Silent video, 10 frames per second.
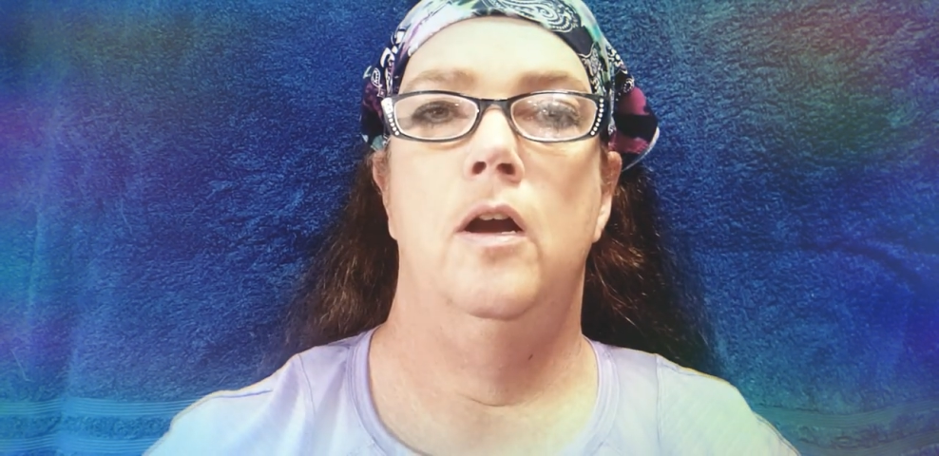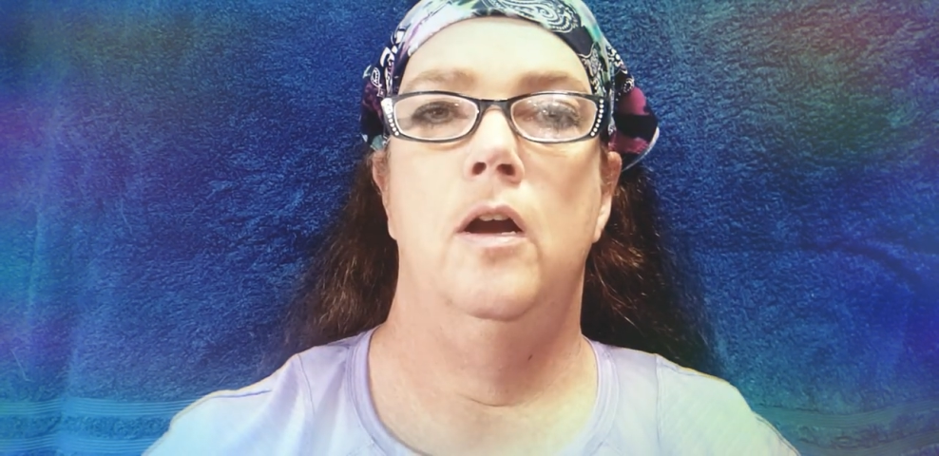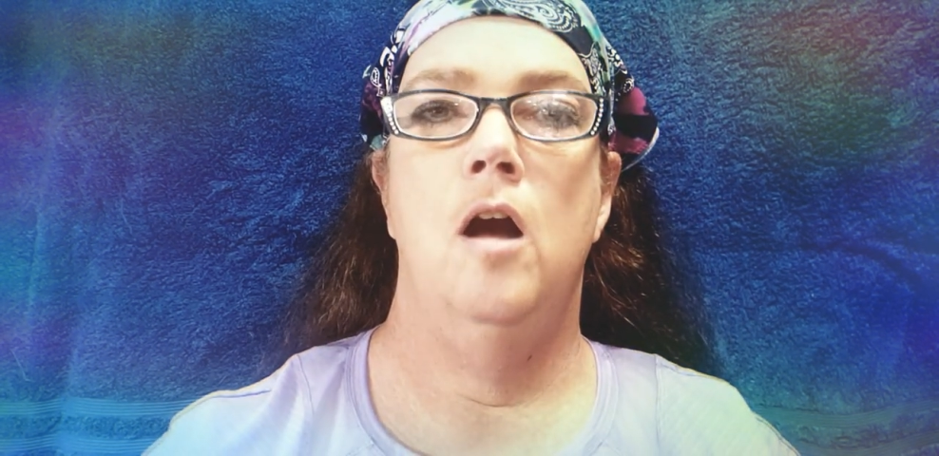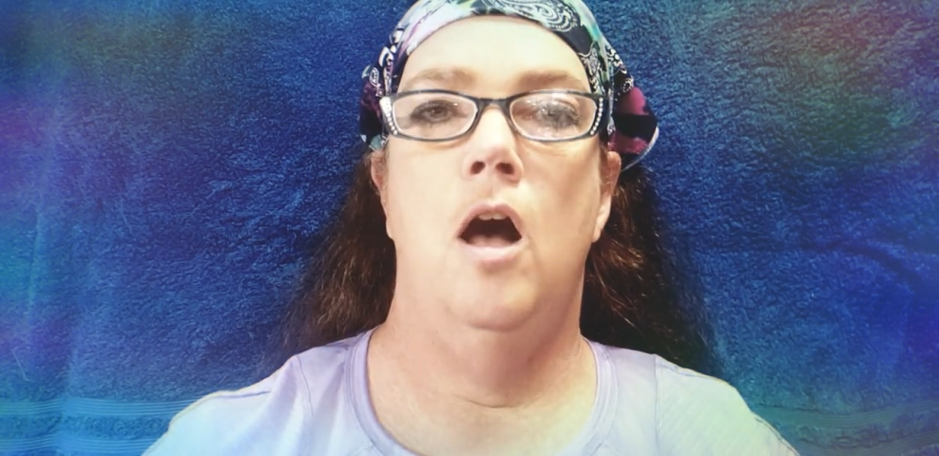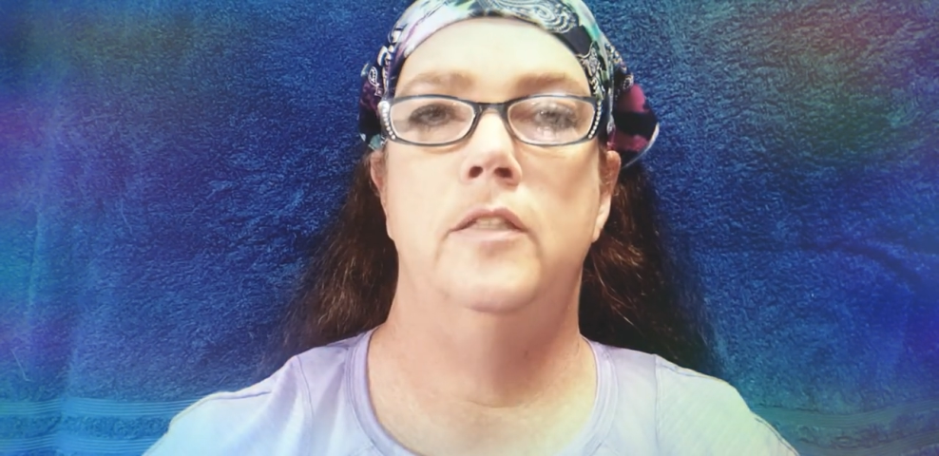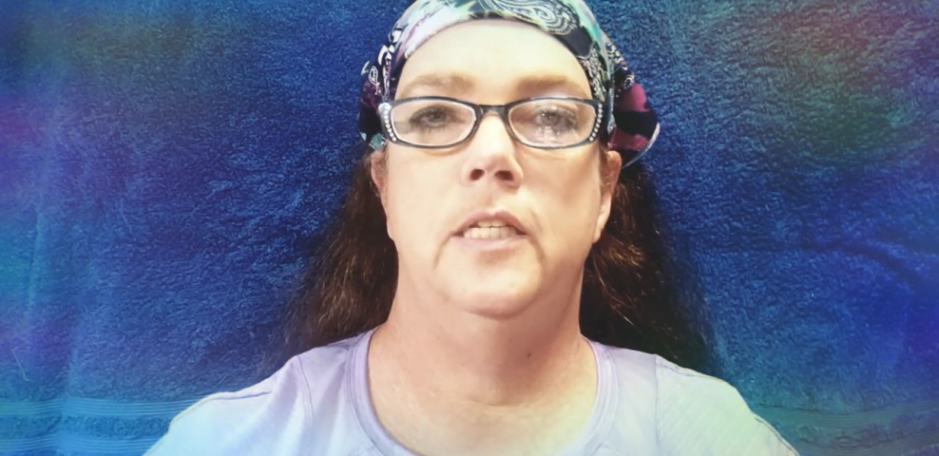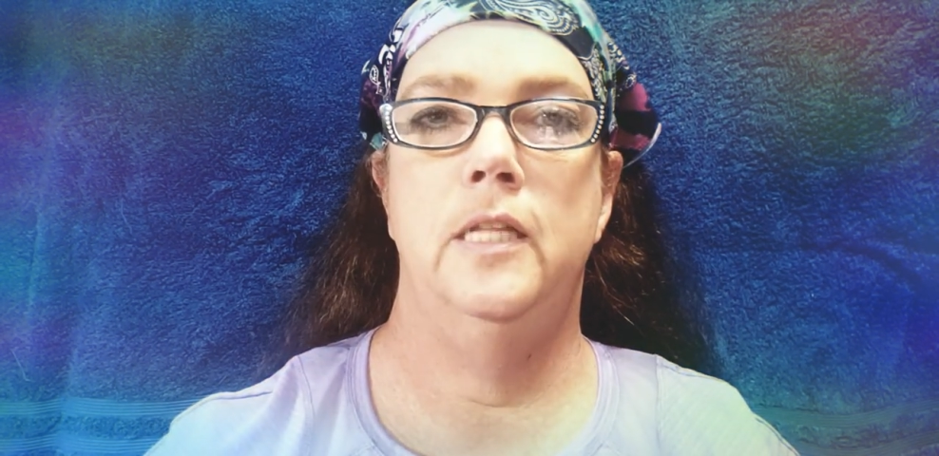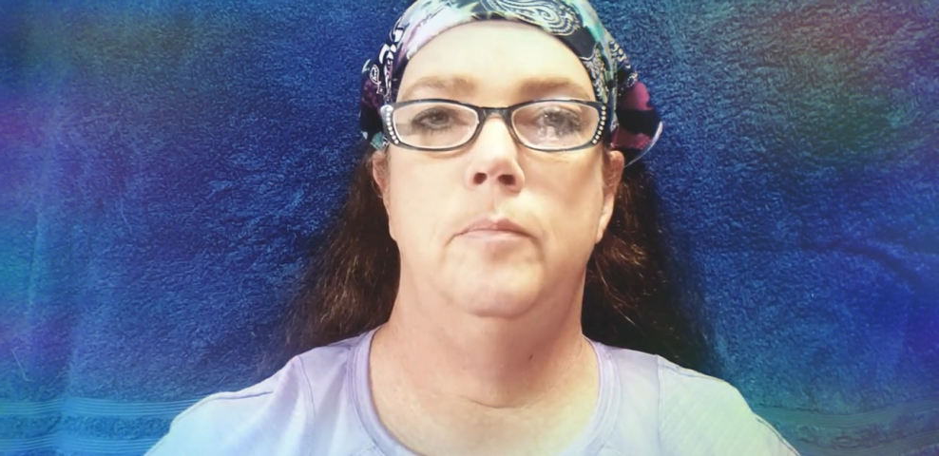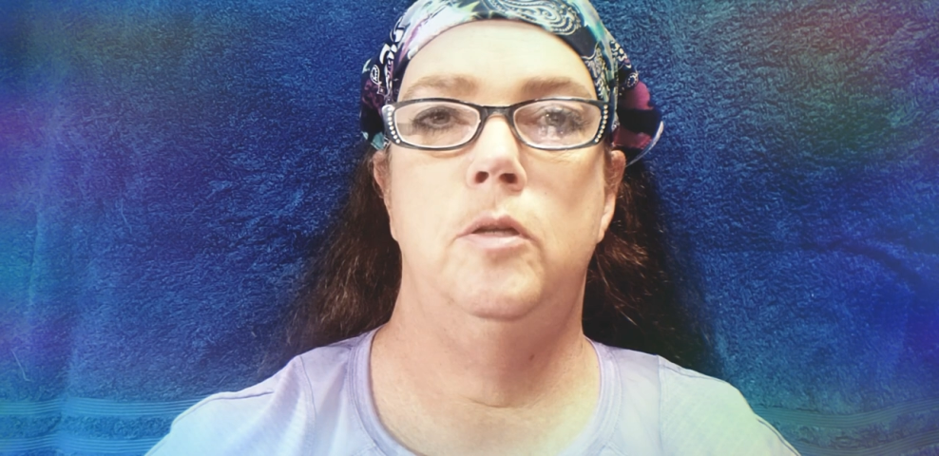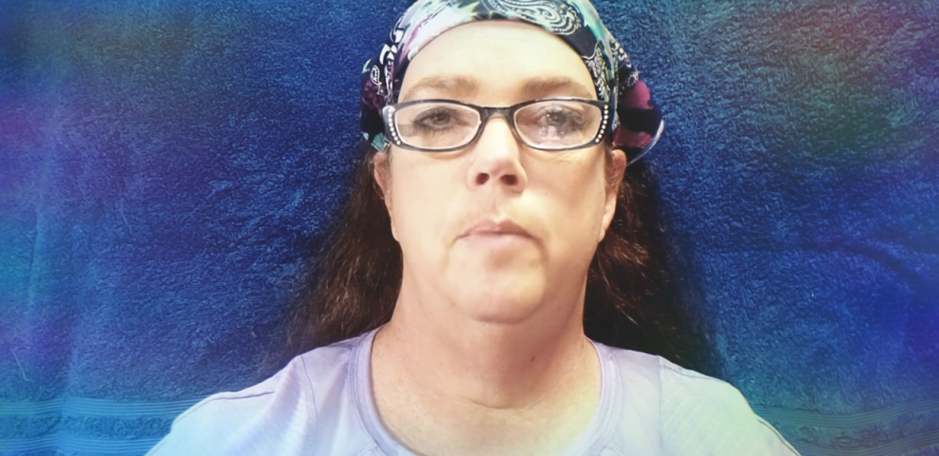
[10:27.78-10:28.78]
causing
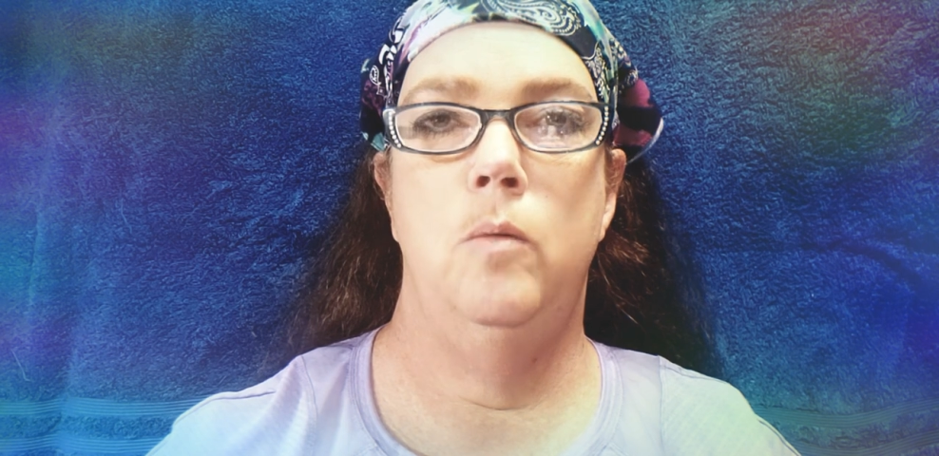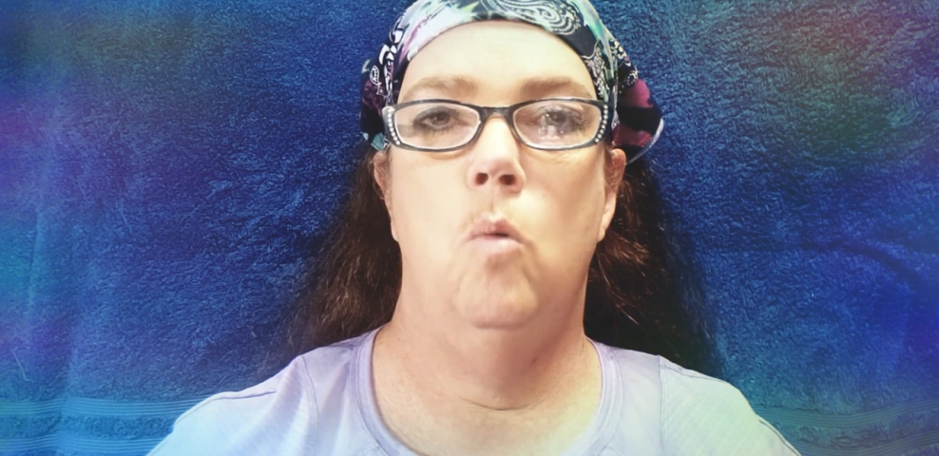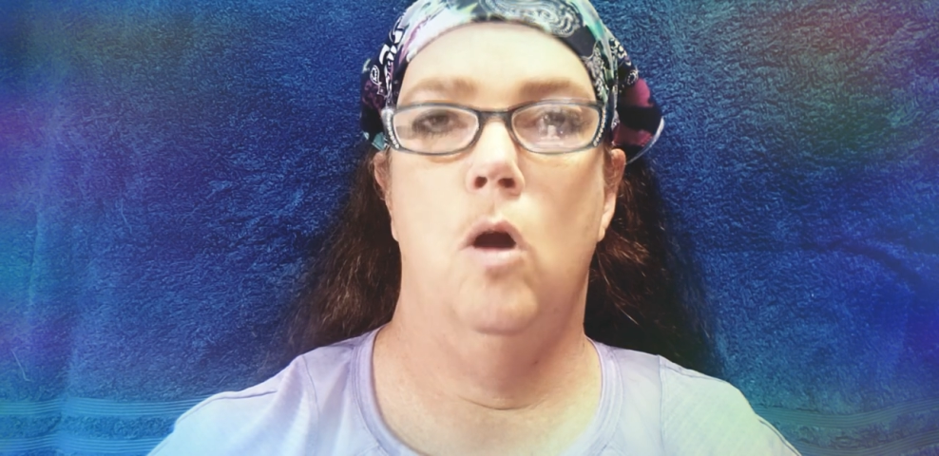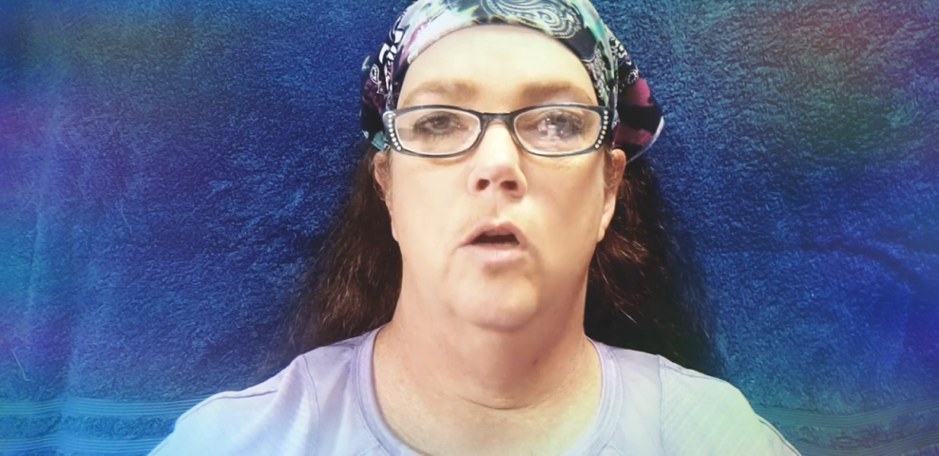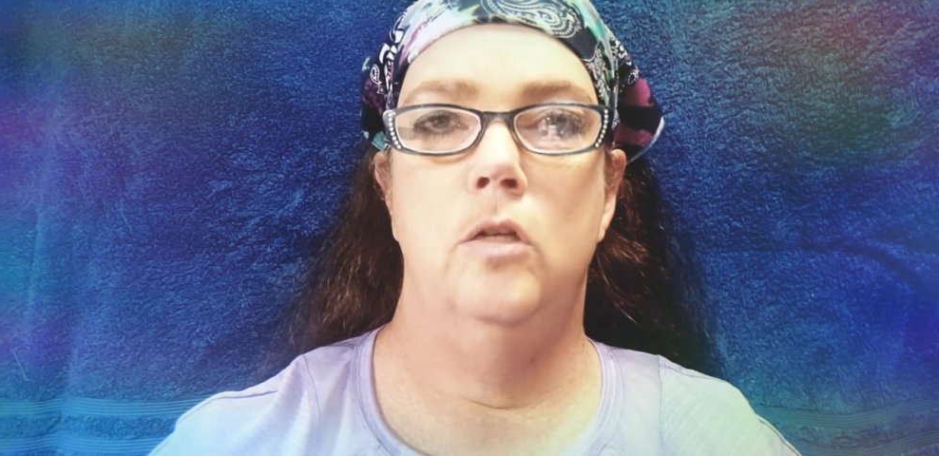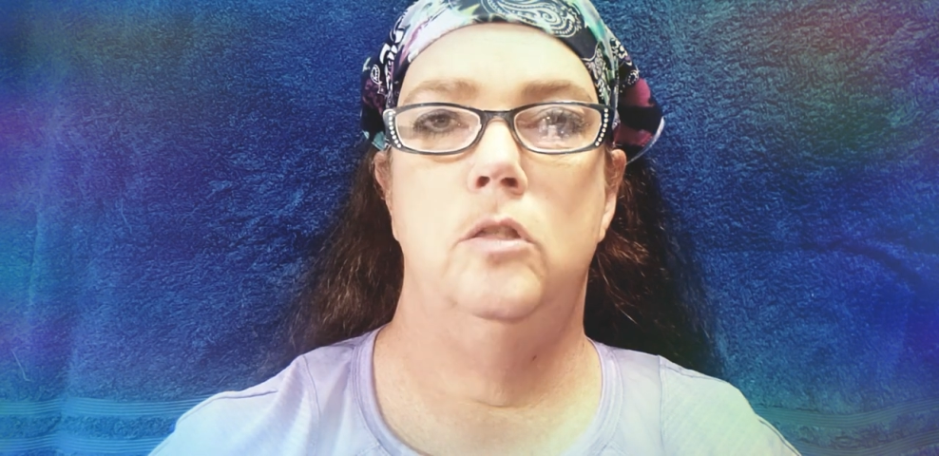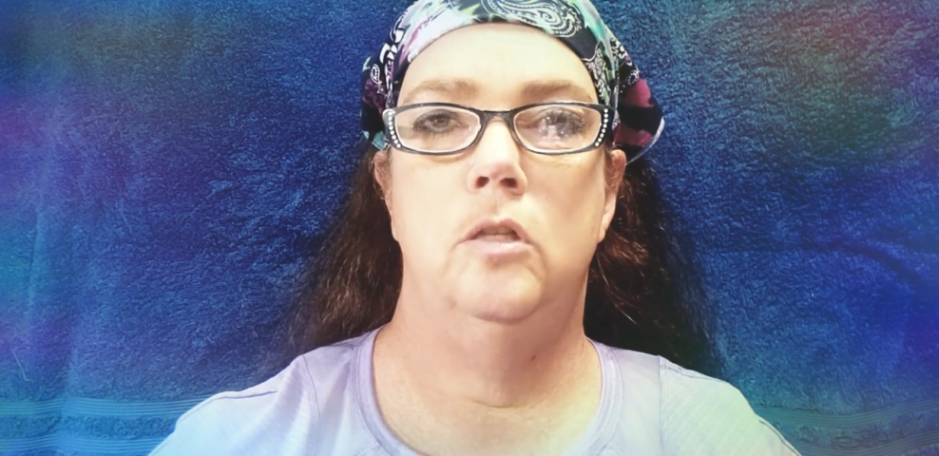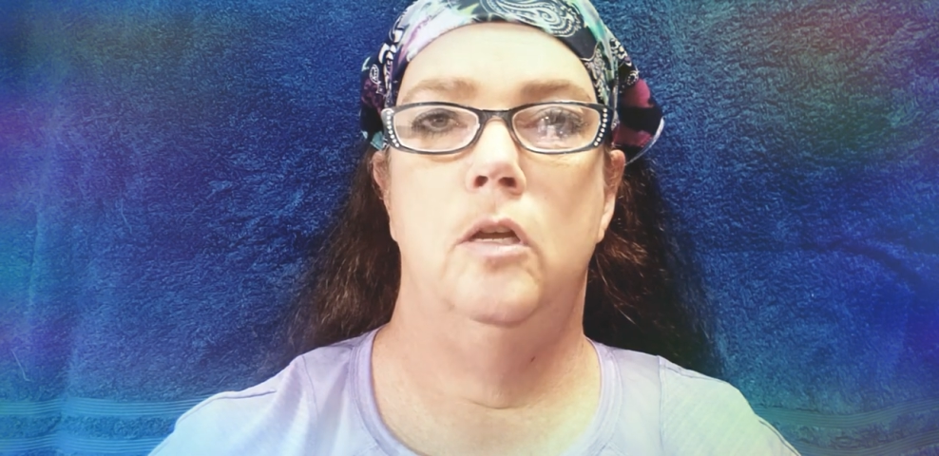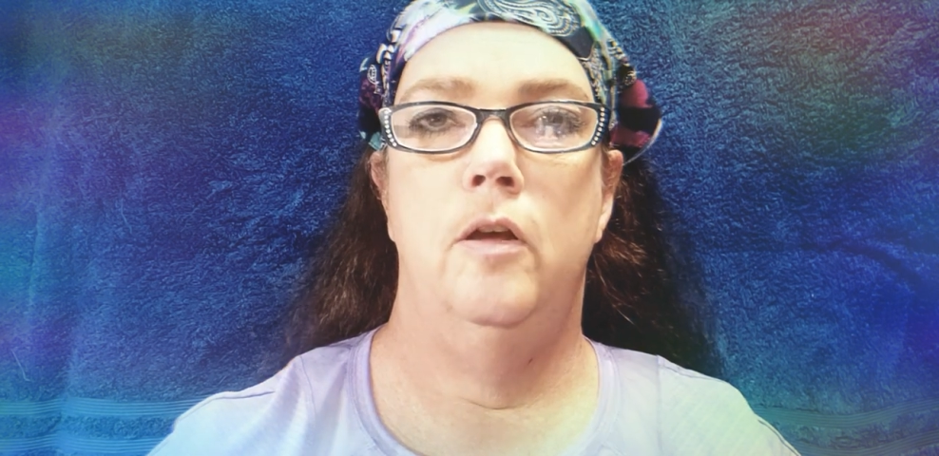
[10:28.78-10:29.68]
them to be worse.